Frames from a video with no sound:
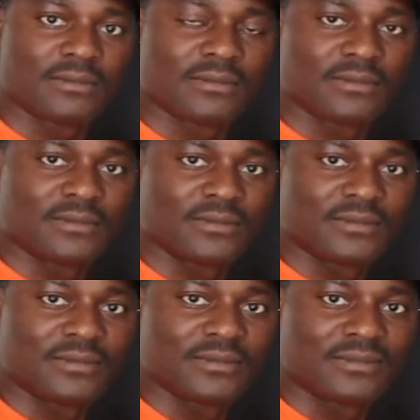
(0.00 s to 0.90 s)

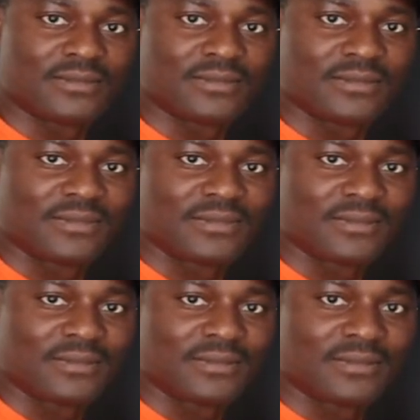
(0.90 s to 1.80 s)

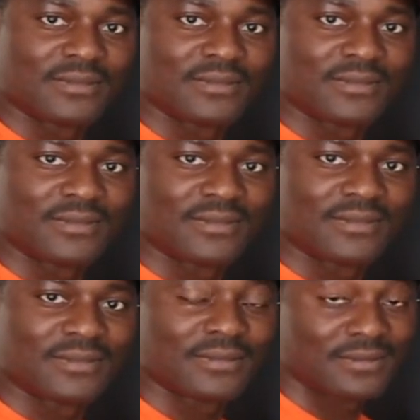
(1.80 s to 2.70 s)

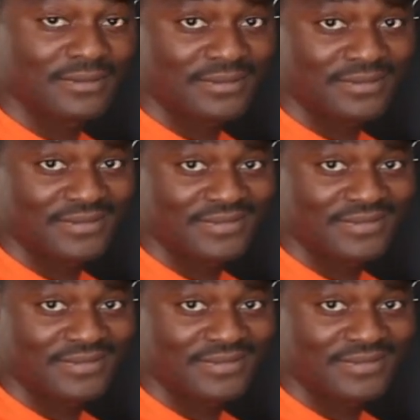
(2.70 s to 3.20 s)
No one is speaking in this clip.